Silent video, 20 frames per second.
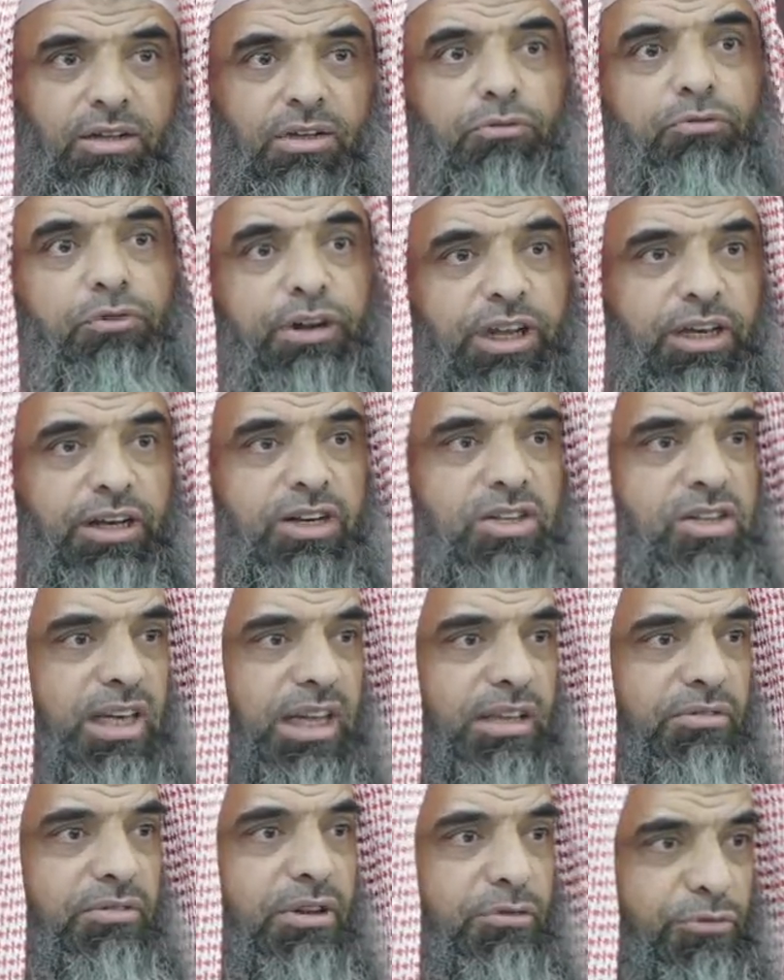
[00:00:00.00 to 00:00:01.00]
free and a
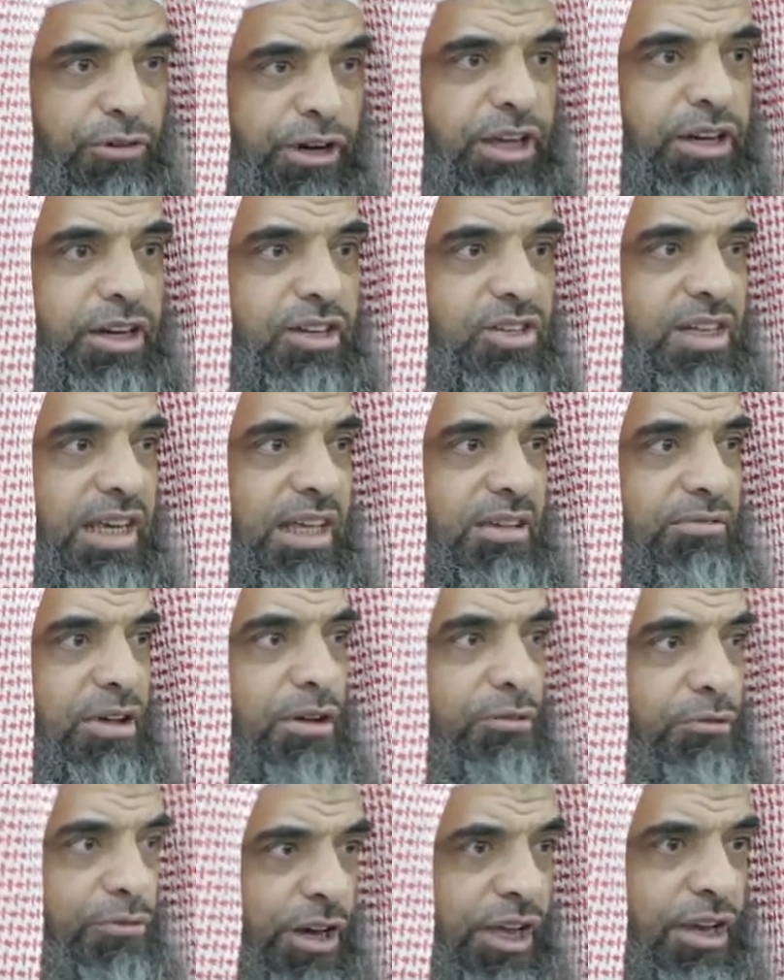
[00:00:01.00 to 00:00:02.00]
slave, free and a slave,
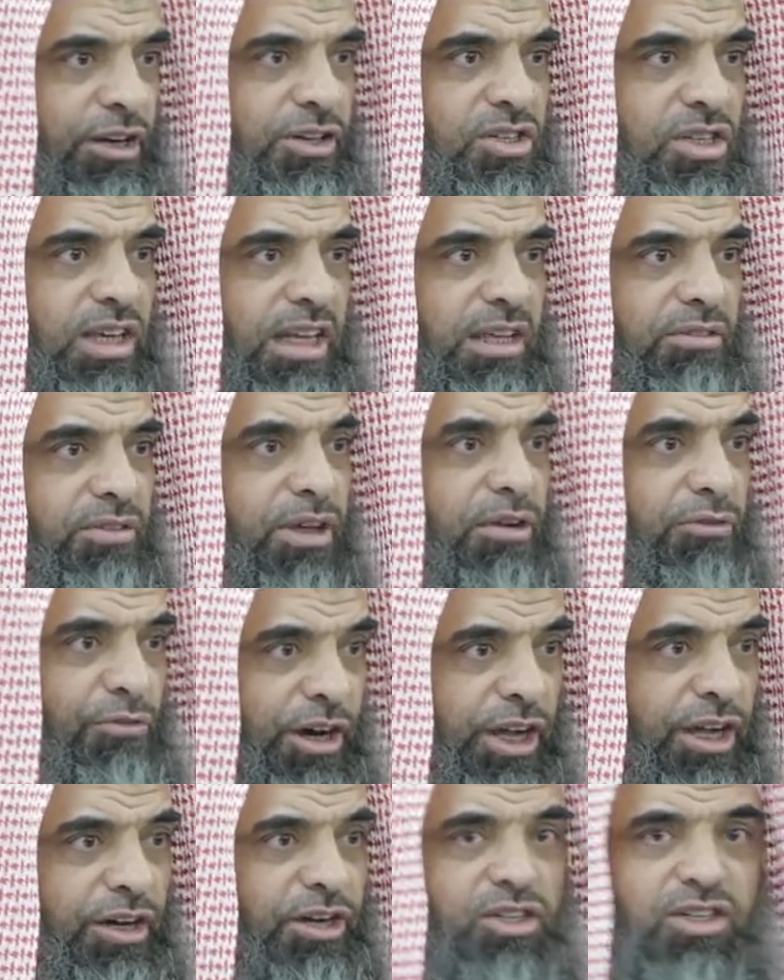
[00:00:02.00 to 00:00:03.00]
free and a slave,
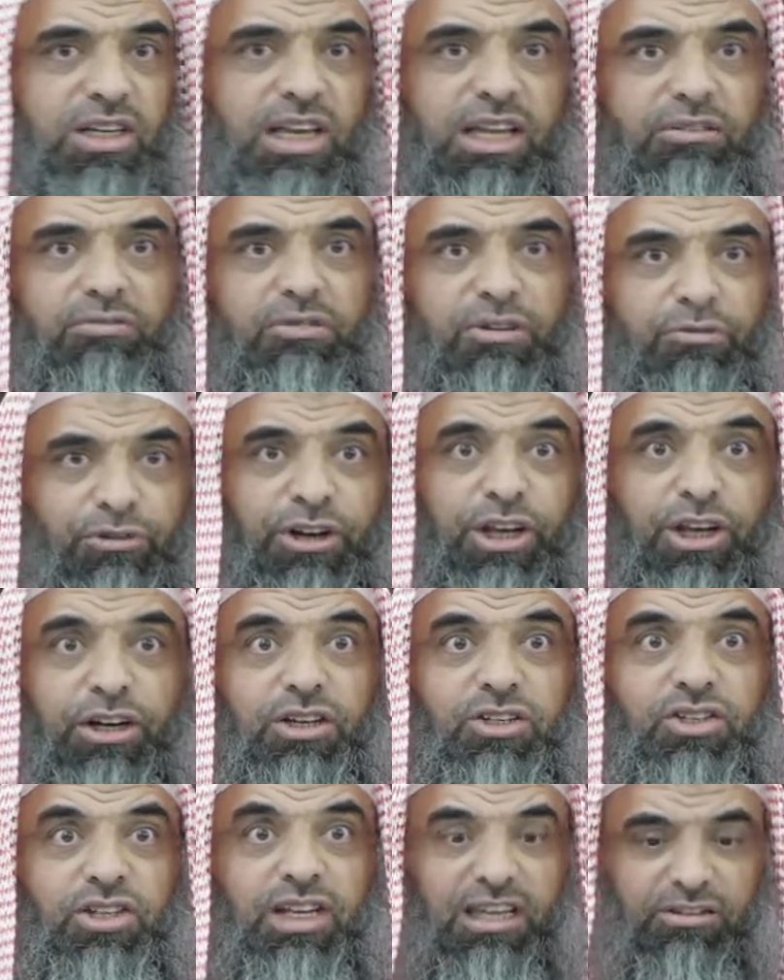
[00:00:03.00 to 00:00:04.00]
free and a slave, free
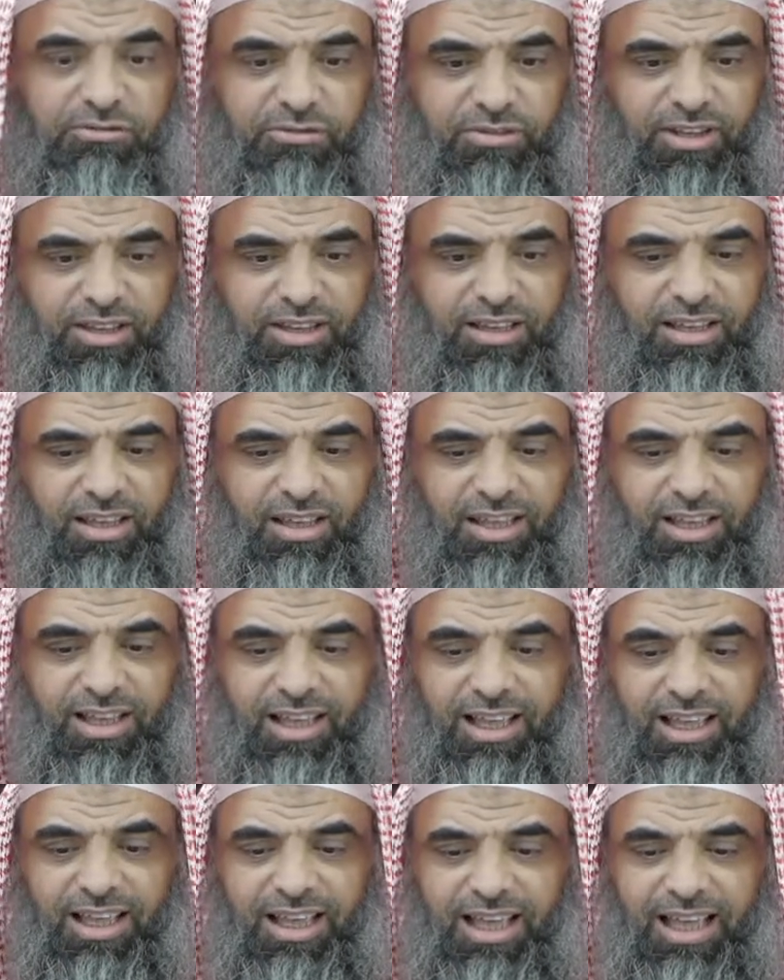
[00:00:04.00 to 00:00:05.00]
and a slave.
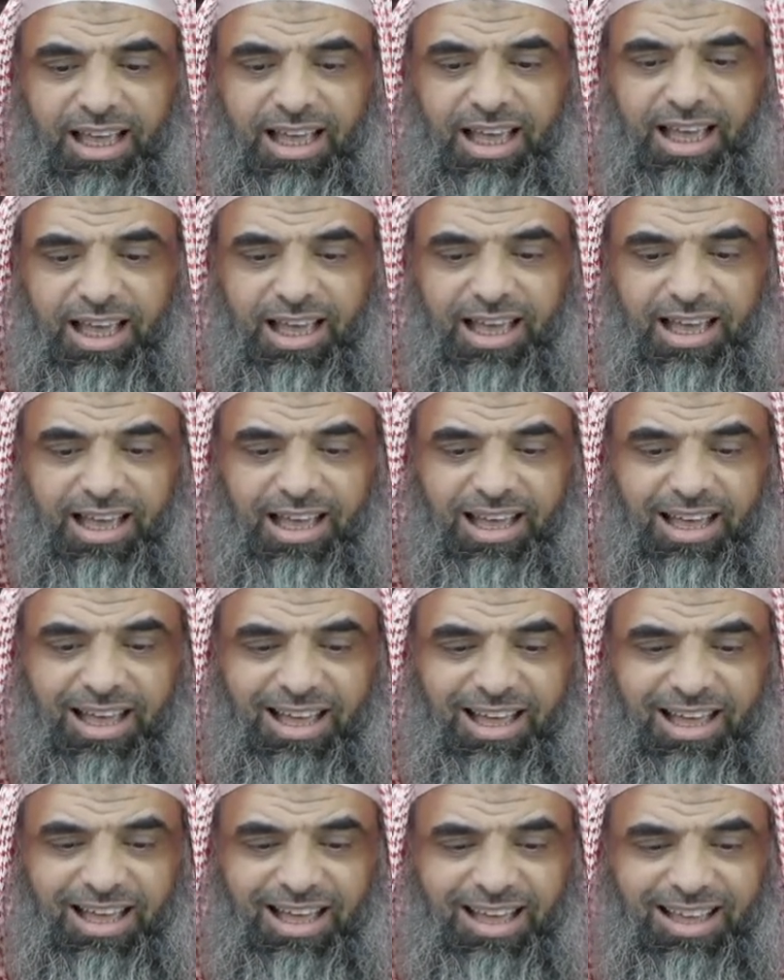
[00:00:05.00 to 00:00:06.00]

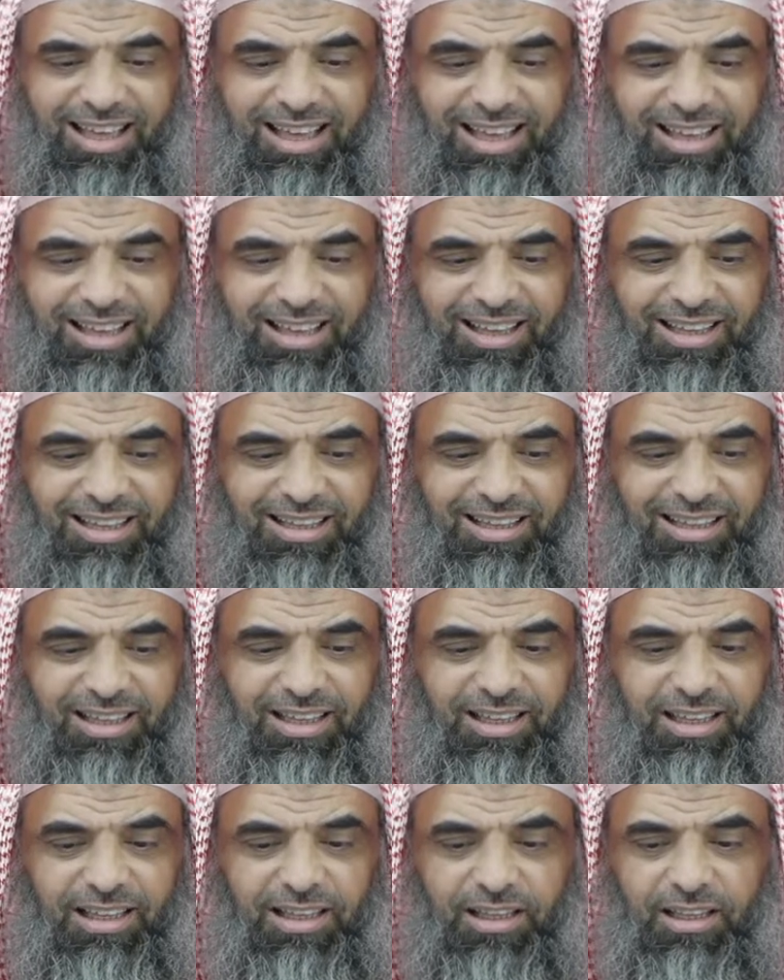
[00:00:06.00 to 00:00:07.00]
Uh,
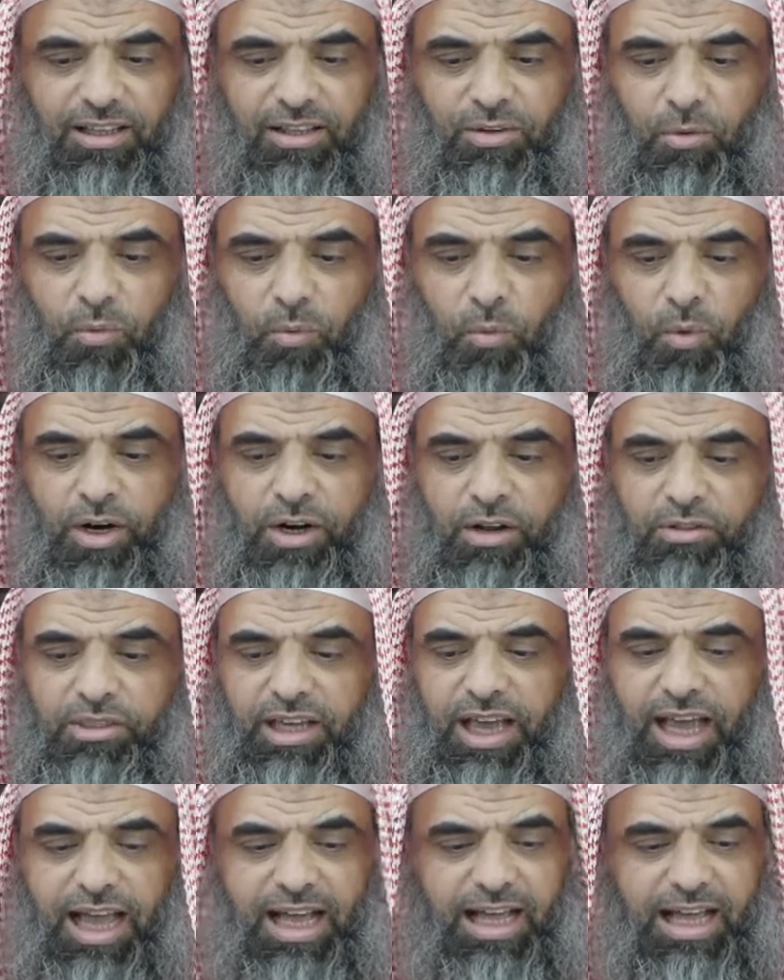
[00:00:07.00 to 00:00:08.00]
one of
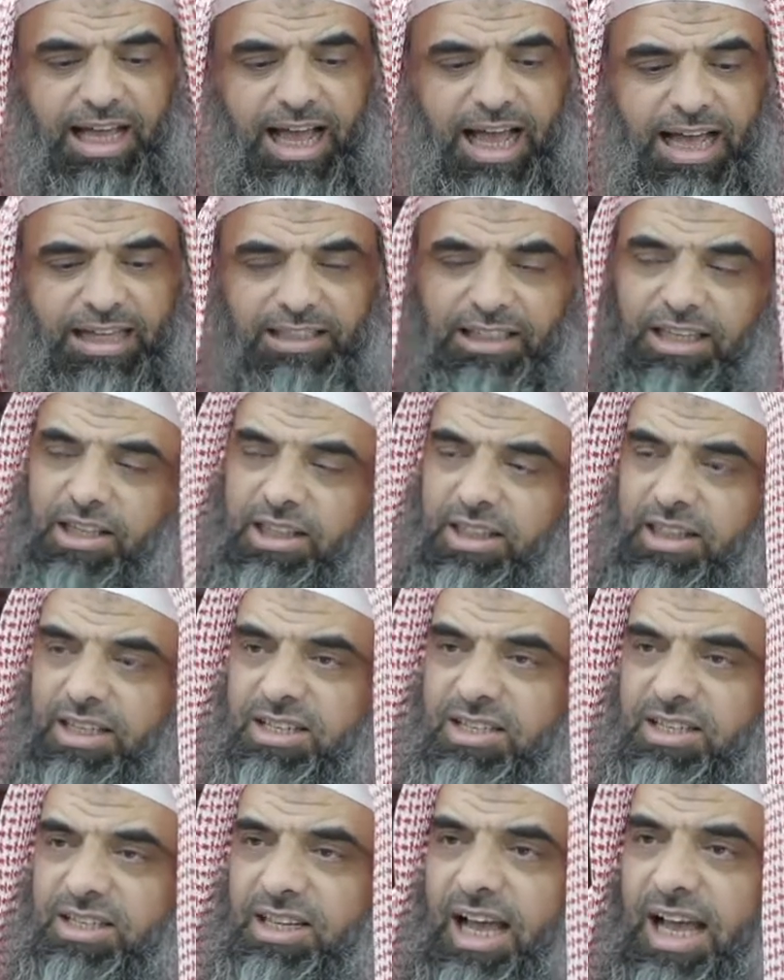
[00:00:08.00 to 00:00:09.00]
the ha- hadith
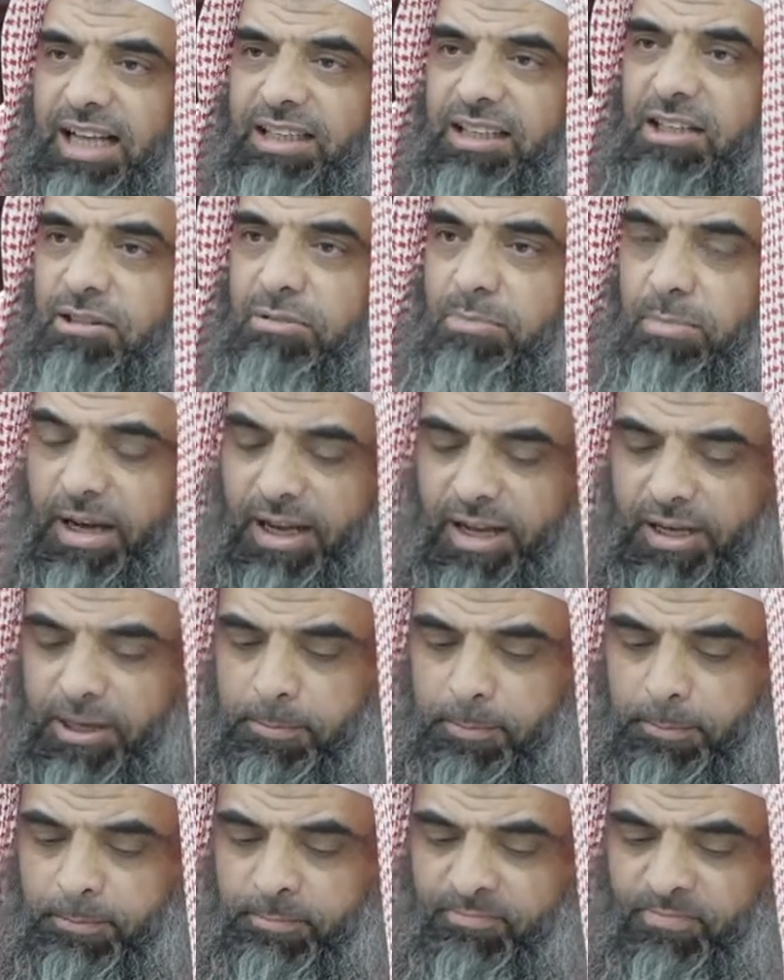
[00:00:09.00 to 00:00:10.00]
is hadith by
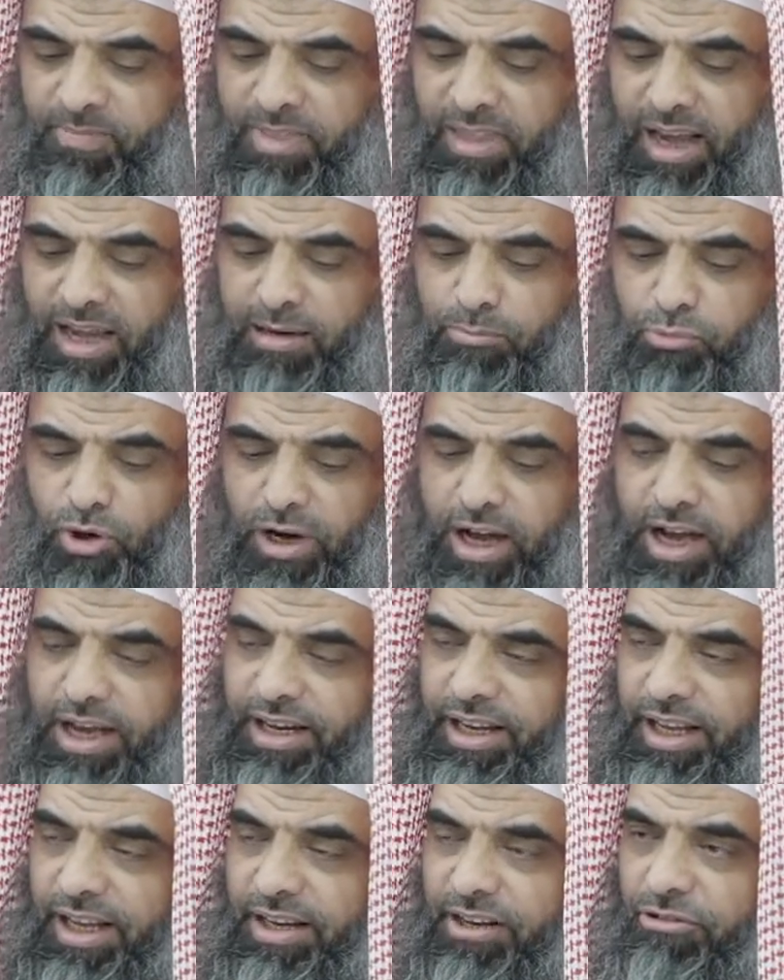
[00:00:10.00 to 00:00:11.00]
Al
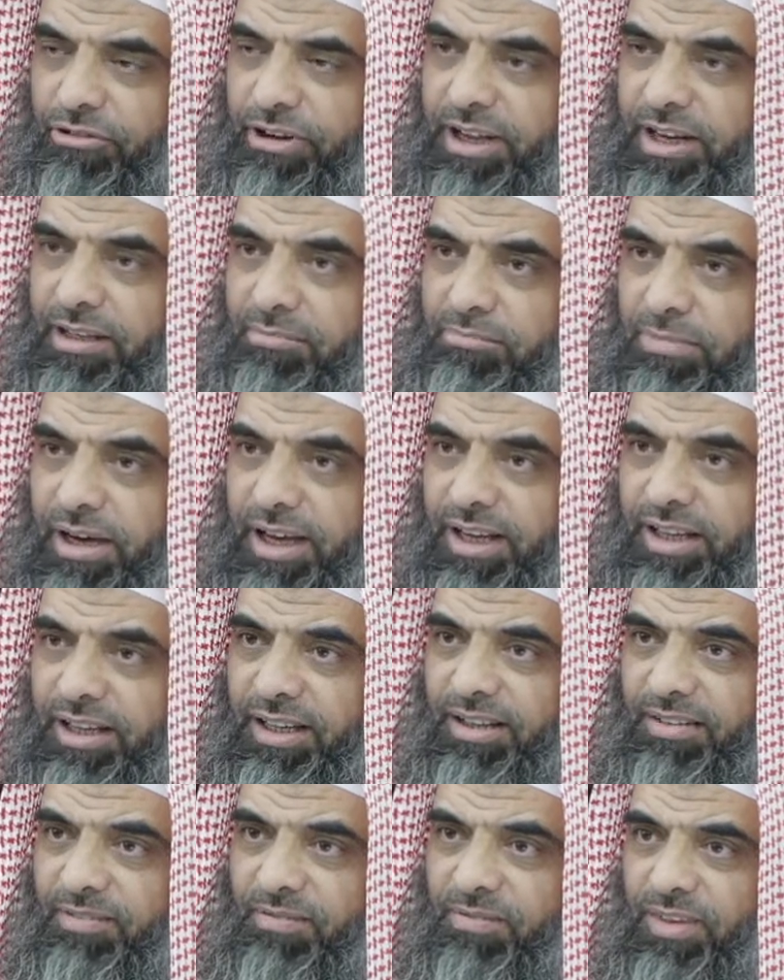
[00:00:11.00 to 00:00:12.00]
Bukhari and read it
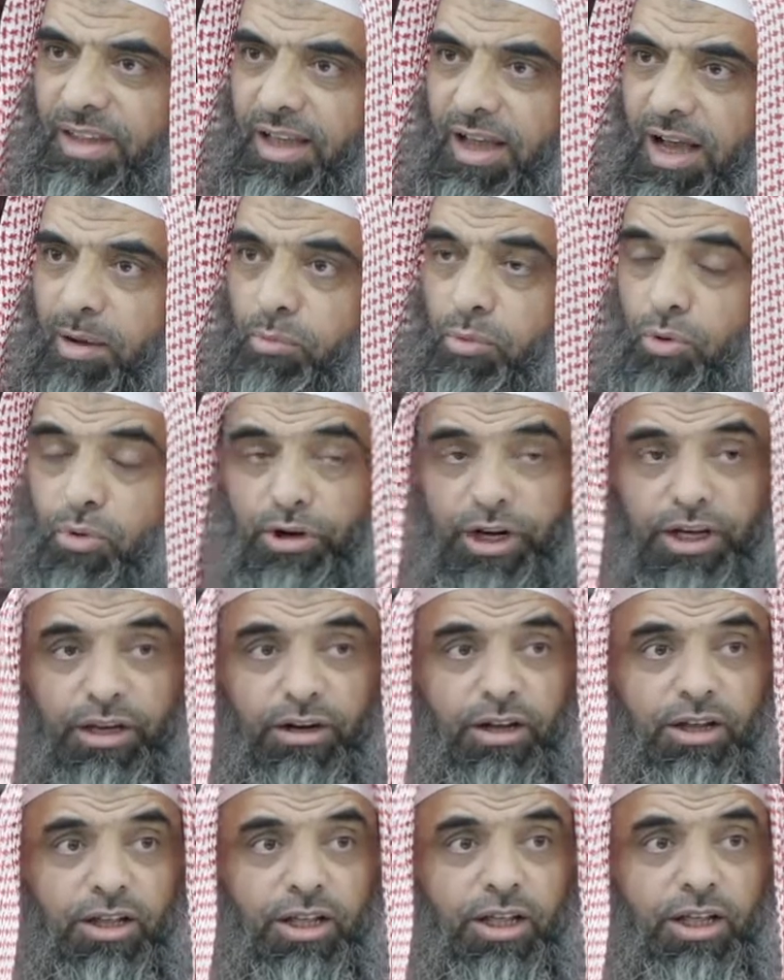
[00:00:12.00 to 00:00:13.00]
by Abu Huraira.